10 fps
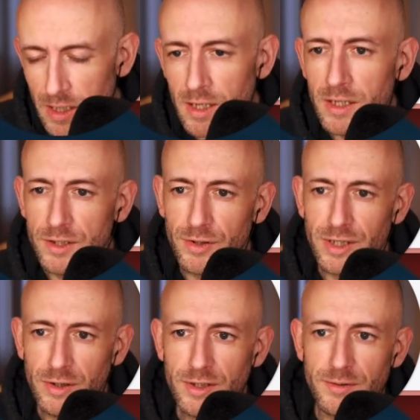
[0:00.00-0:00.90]
So in
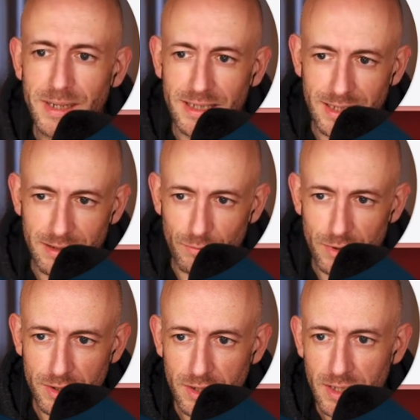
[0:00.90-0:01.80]
order to make that
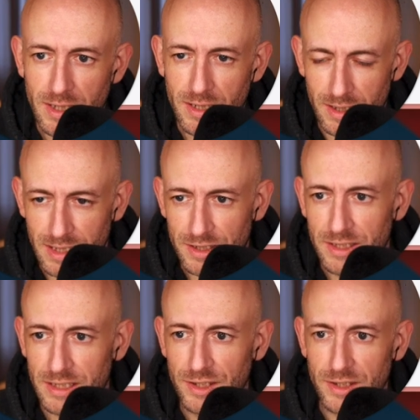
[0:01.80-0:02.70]
work, let's
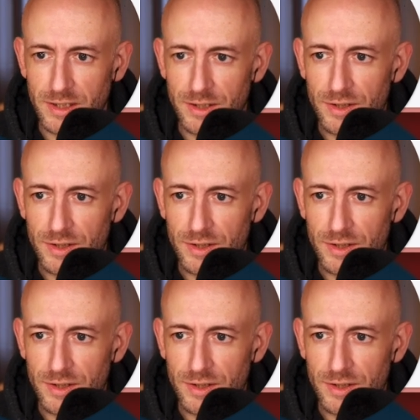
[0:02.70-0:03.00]
get started.